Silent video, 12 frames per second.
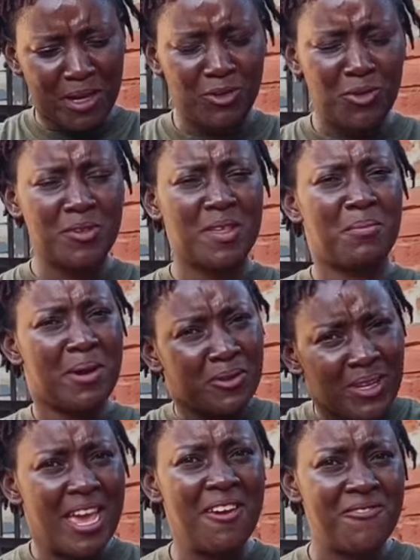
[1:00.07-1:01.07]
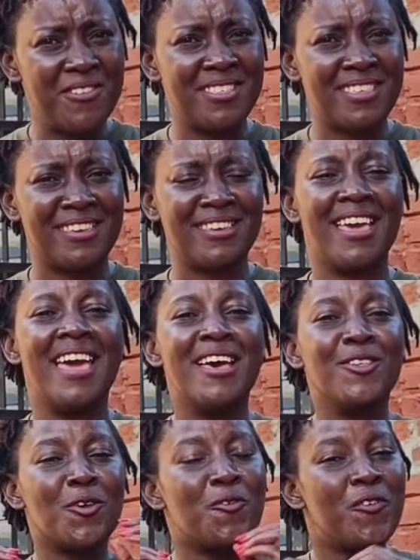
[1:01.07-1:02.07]
my doors, about everything.
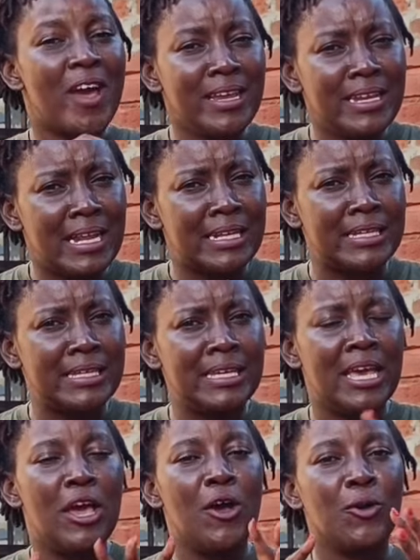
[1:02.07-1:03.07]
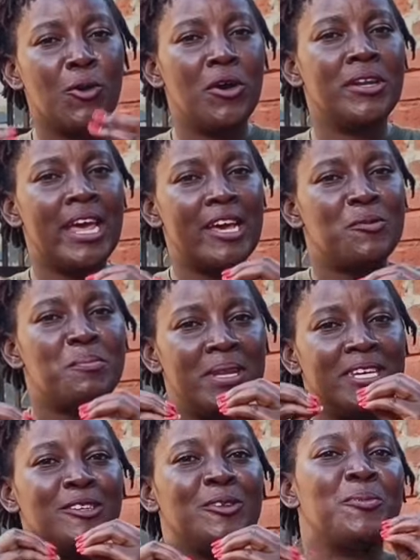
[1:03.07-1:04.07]
So finally, God has
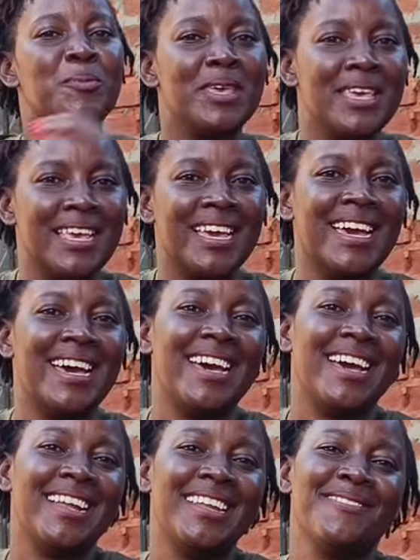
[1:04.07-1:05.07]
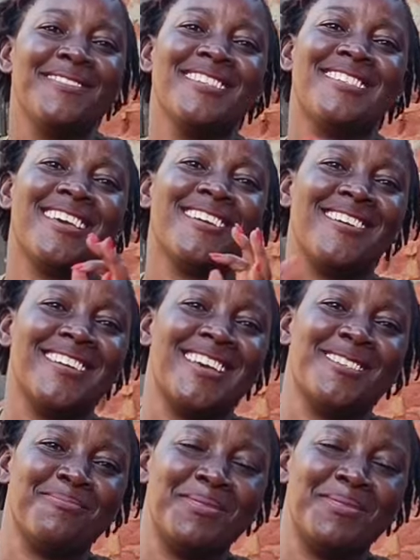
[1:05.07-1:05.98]
blessed me. Let me say, God has